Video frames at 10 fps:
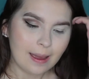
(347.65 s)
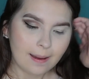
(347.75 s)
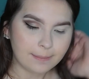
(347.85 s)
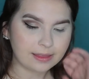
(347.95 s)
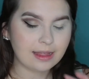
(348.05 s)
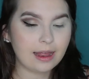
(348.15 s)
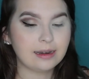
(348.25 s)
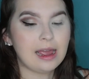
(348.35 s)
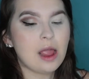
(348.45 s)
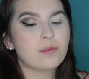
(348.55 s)
But then
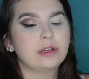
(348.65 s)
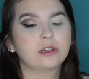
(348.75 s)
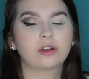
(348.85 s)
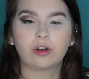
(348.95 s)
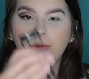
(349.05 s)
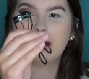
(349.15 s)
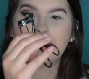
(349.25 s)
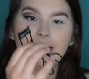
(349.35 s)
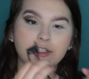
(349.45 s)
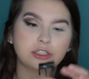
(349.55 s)
I would curl my
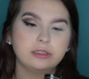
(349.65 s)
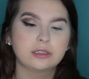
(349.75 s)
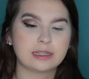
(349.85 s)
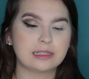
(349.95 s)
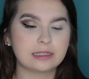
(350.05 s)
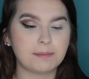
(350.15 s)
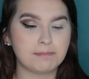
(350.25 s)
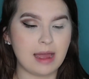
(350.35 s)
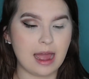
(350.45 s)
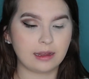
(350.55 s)
lashes. This is a
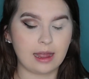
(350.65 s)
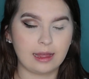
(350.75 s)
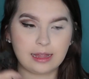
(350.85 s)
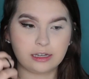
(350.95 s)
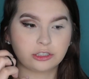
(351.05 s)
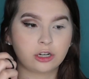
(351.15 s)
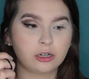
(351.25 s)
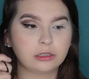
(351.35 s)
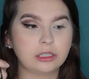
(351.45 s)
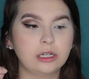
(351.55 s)
MAC eyelash
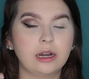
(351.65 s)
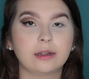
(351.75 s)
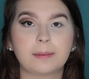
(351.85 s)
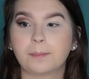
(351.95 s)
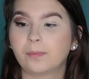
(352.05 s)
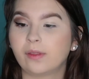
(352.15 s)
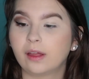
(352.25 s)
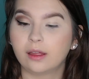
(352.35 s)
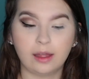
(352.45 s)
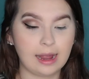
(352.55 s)
curler.
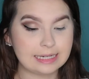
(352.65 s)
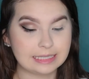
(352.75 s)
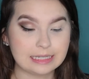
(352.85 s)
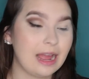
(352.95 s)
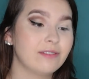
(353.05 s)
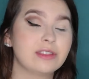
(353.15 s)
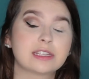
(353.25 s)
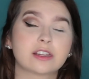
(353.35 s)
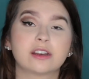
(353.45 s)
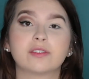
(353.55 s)
I didn't have this
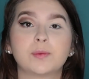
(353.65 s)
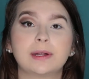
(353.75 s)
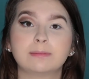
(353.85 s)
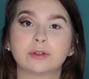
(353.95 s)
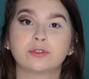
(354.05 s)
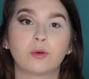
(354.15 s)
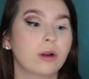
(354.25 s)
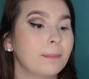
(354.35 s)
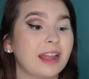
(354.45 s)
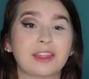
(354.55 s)
good of a one
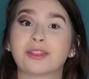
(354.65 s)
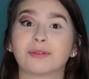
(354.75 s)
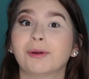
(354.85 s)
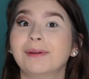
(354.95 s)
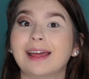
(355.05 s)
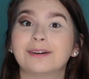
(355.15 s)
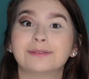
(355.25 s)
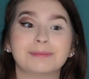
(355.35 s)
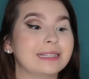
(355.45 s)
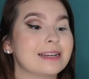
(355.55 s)
before, but I threw it
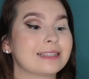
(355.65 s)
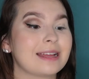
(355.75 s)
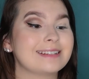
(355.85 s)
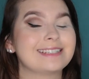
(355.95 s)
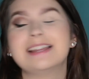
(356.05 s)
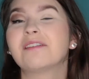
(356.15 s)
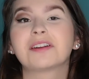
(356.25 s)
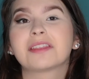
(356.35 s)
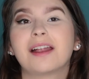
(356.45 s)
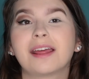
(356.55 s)
out because I never
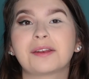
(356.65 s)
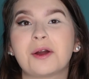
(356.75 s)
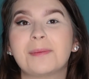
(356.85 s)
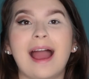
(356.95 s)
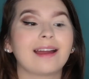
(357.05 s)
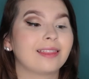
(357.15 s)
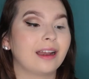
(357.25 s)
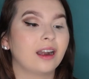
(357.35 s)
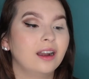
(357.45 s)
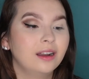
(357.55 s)
thought I'd go back
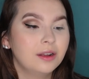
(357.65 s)
there.